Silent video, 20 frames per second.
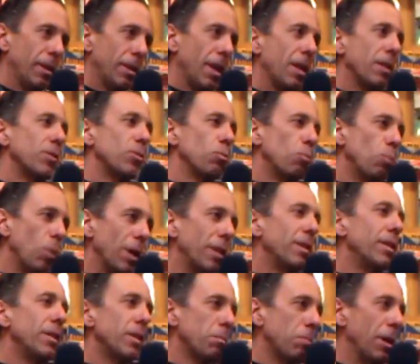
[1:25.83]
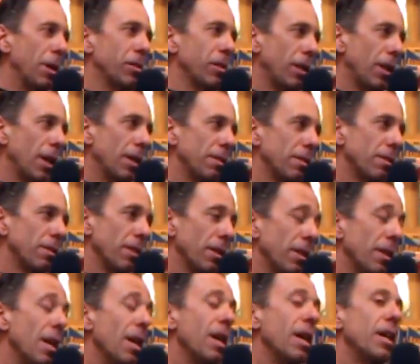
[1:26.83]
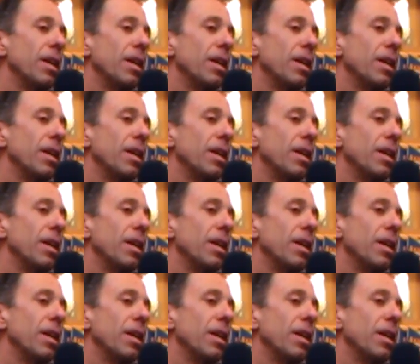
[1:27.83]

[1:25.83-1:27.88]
That is what he specializes in.